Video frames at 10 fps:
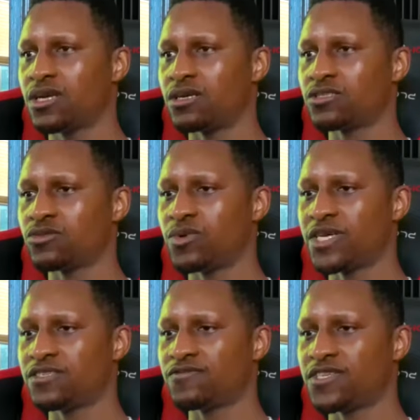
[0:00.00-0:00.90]
So
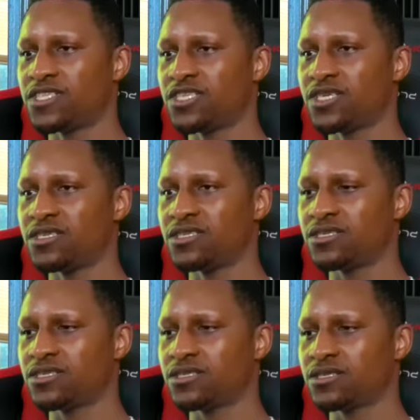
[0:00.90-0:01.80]
Wes finished
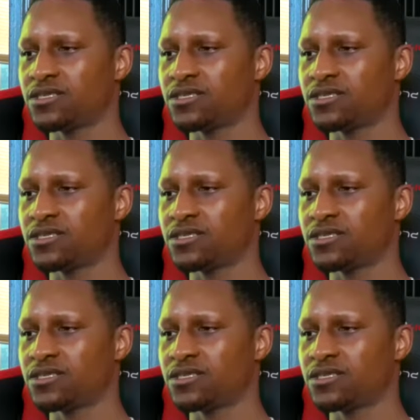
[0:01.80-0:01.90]
his.